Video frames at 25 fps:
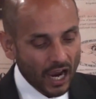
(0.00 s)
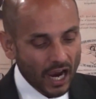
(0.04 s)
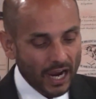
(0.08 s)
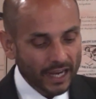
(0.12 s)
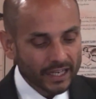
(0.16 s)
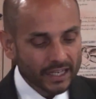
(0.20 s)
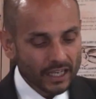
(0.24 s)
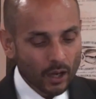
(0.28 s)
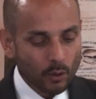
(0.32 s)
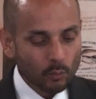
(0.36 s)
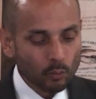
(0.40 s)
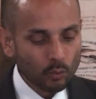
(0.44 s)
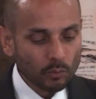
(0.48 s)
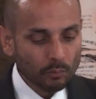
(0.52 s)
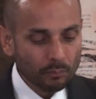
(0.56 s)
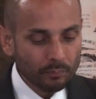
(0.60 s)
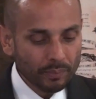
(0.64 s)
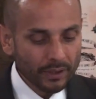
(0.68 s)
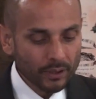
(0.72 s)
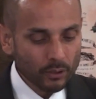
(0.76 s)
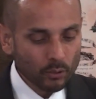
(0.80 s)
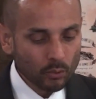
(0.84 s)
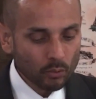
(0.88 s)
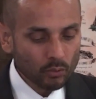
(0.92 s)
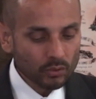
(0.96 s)
and I will
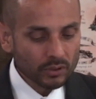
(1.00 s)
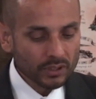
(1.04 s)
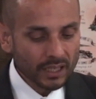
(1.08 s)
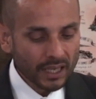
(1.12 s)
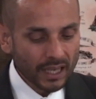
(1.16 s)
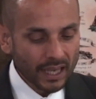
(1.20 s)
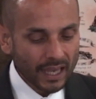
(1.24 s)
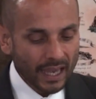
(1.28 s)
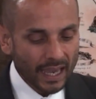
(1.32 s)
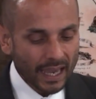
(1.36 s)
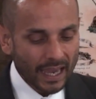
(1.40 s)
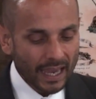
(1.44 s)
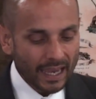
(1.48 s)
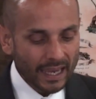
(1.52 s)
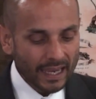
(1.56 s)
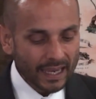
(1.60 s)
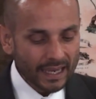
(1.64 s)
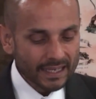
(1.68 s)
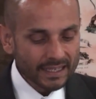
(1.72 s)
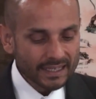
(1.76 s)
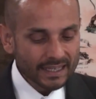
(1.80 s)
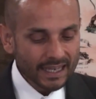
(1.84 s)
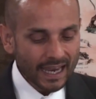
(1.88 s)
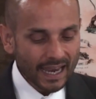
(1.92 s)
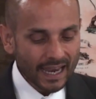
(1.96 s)
build
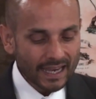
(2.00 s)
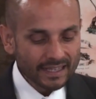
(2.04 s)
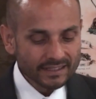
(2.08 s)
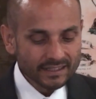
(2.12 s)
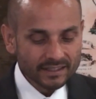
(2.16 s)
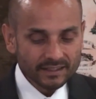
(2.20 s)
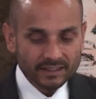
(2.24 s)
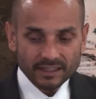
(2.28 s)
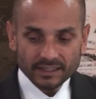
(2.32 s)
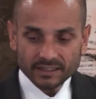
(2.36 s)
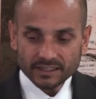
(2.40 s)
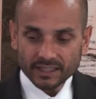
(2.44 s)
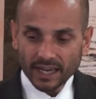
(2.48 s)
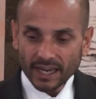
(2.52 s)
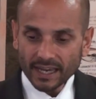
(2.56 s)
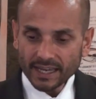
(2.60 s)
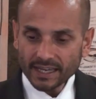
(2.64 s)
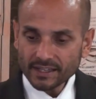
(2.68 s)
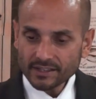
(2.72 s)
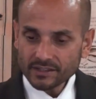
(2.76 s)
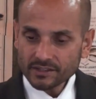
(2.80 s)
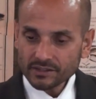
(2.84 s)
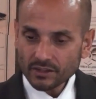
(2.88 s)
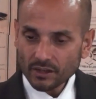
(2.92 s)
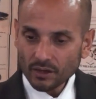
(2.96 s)
it as in the
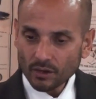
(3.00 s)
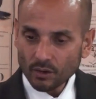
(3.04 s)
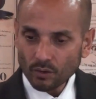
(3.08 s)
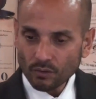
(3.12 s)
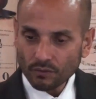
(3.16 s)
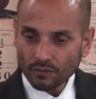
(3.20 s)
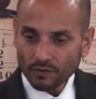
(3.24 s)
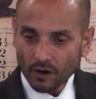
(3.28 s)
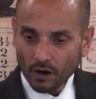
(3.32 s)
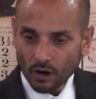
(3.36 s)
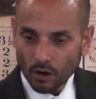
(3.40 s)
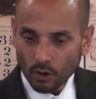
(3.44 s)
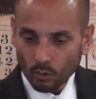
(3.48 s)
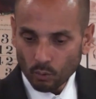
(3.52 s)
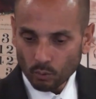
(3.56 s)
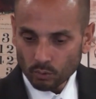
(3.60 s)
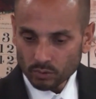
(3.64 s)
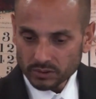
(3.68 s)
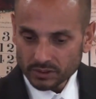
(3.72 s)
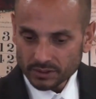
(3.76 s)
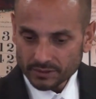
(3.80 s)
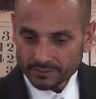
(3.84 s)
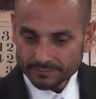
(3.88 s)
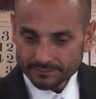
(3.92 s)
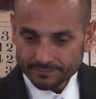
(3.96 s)
days of
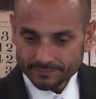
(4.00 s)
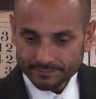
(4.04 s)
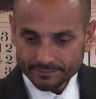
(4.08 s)
old.